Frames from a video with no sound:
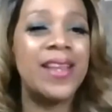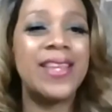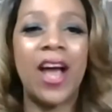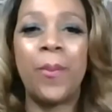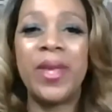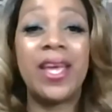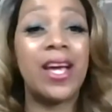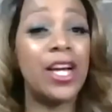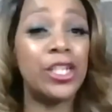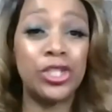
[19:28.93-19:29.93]
Now,
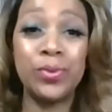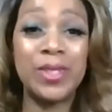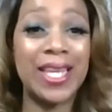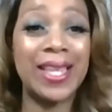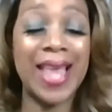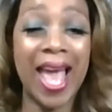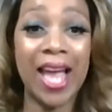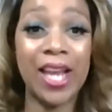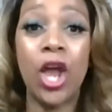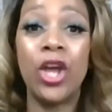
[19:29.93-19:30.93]
because you did
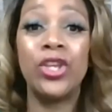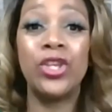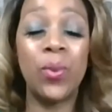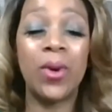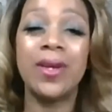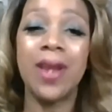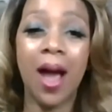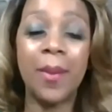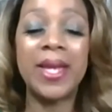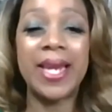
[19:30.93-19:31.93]
that, you were
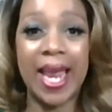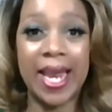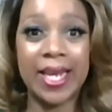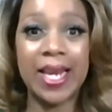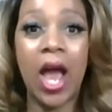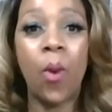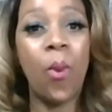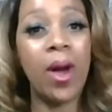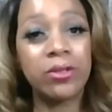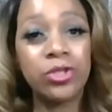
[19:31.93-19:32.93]
nominated.
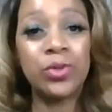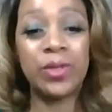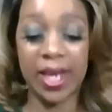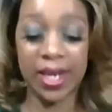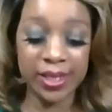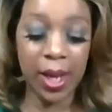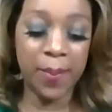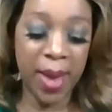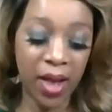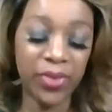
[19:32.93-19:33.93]
Why don't you tell us
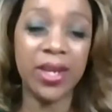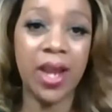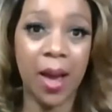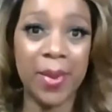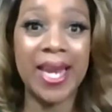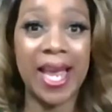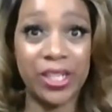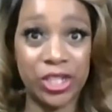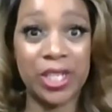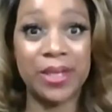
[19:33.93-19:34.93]
about the
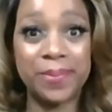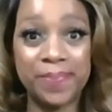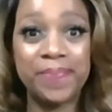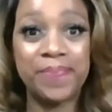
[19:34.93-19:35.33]
nomination?